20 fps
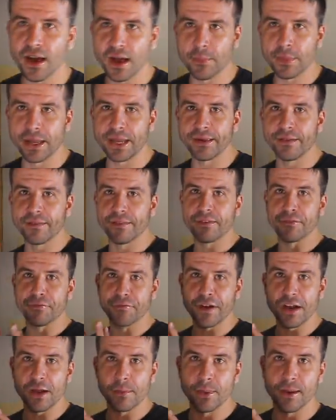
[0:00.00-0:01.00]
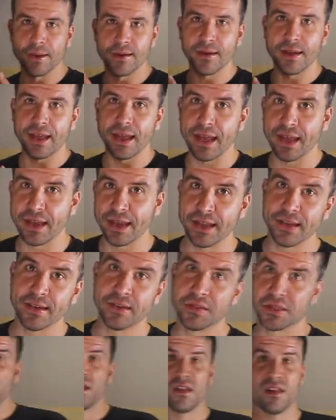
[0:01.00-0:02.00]
I mean the framer
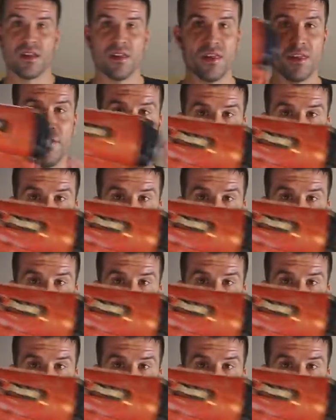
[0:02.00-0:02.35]
and the